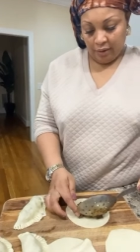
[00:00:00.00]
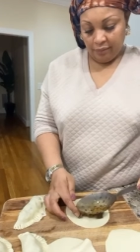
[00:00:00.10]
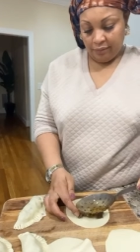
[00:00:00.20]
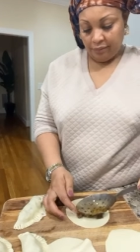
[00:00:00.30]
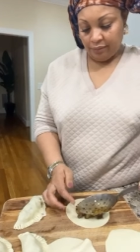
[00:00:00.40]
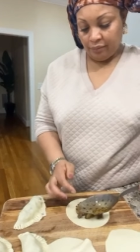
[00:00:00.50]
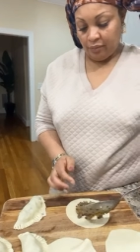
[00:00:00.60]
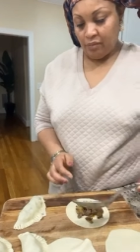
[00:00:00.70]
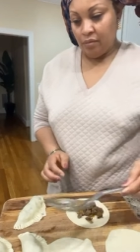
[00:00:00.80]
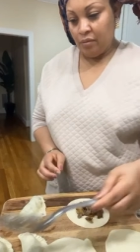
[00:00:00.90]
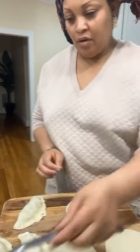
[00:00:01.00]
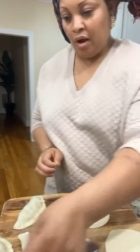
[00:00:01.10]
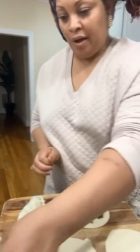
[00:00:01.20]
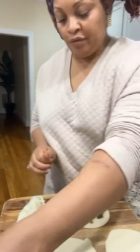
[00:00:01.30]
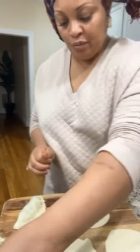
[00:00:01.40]
Yeah.
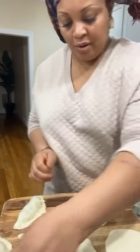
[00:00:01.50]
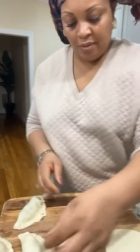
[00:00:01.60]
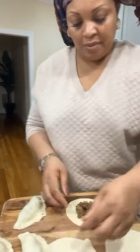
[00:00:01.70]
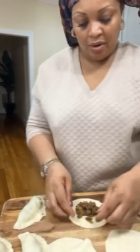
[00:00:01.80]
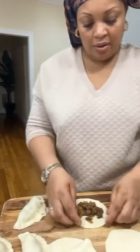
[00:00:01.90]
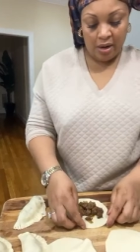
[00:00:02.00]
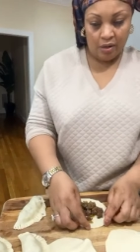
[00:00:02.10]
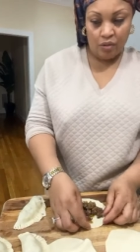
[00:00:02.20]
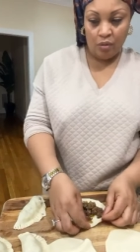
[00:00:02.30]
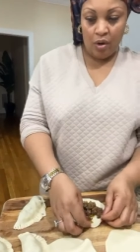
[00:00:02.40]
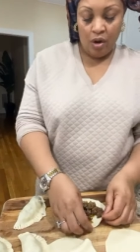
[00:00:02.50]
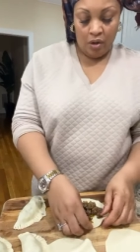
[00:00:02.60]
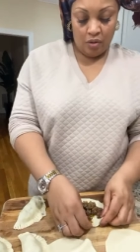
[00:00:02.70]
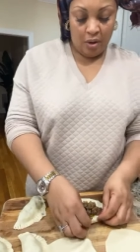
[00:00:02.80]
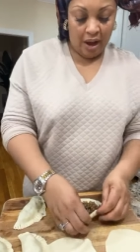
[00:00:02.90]
You don't have to be a millionaire
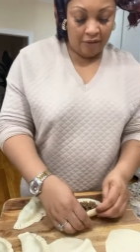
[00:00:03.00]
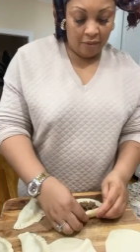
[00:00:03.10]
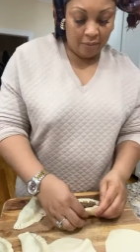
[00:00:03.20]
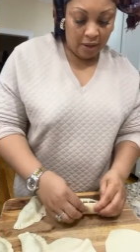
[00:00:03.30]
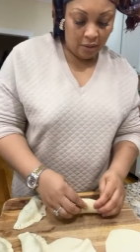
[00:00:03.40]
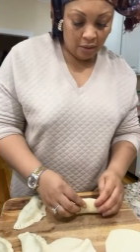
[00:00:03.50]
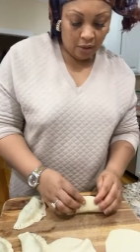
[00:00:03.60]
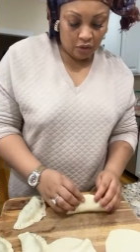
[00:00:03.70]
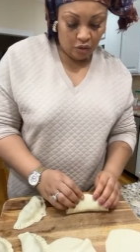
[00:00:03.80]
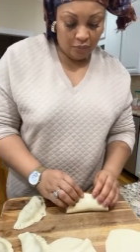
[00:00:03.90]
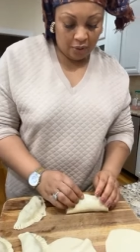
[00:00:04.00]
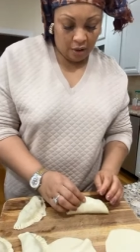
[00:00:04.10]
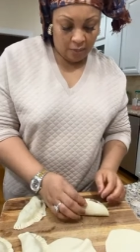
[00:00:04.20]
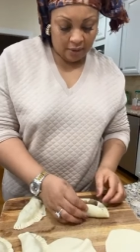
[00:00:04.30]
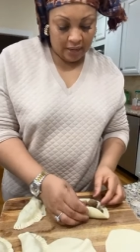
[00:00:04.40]
to, to have a meal.
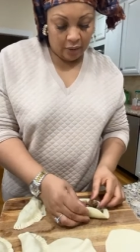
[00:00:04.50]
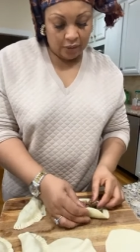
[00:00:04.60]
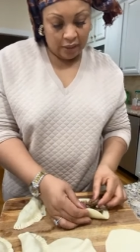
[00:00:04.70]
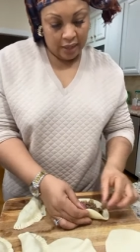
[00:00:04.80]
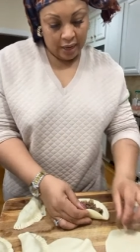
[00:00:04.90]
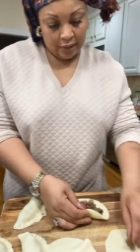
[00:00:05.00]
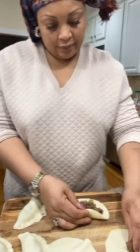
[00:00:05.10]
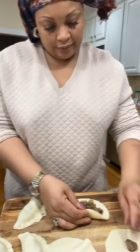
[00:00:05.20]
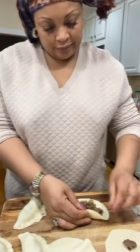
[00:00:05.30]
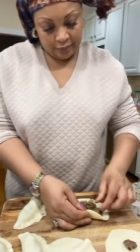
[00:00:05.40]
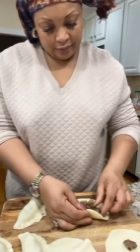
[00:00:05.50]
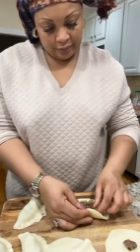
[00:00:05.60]
So become a thousandaire.